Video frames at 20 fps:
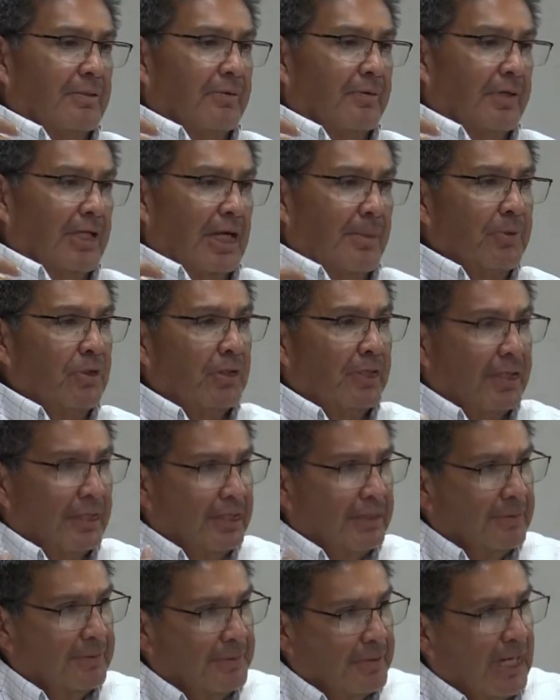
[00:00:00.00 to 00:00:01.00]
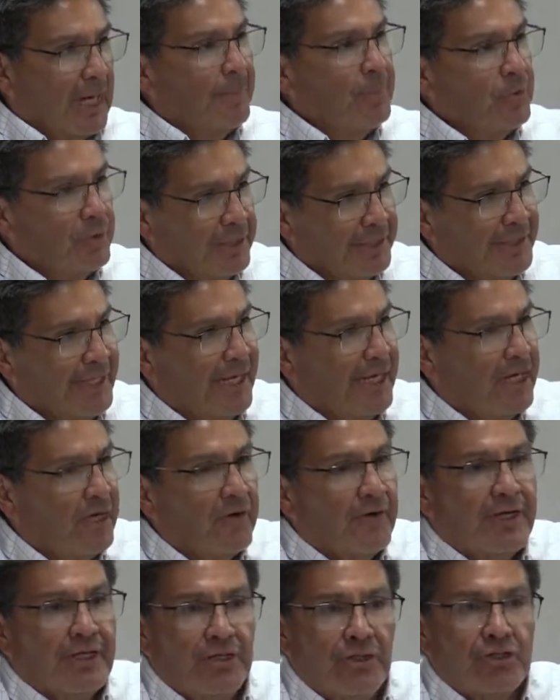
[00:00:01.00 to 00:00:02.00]
Well, I'm going to I'm going to
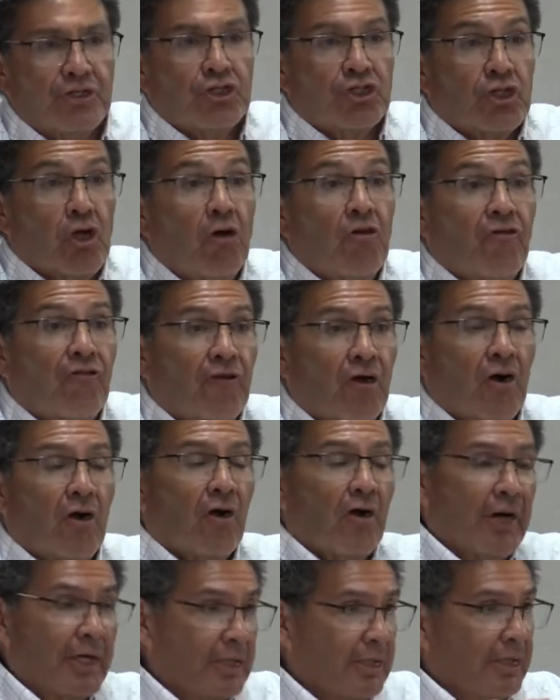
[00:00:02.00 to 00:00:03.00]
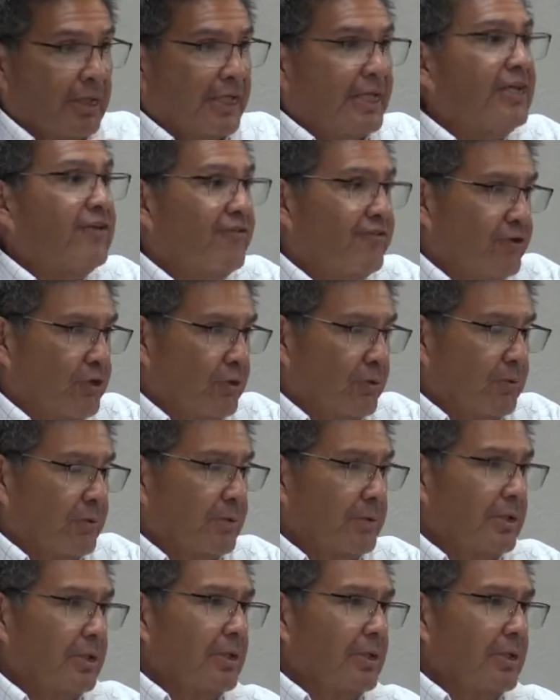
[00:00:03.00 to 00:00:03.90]
carry you so far and leave you,